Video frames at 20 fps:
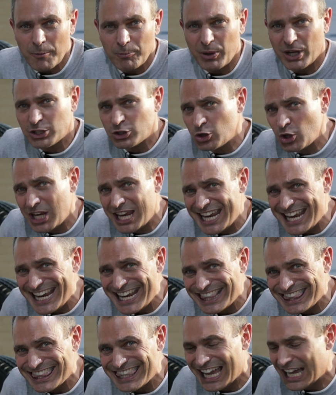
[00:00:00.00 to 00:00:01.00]
But to
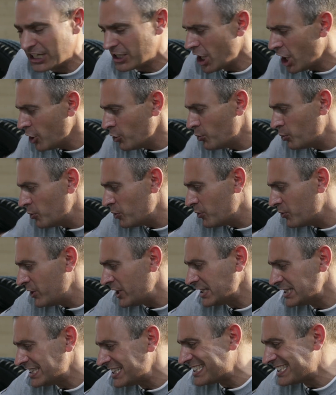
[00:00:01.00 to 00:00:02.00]
heat that, this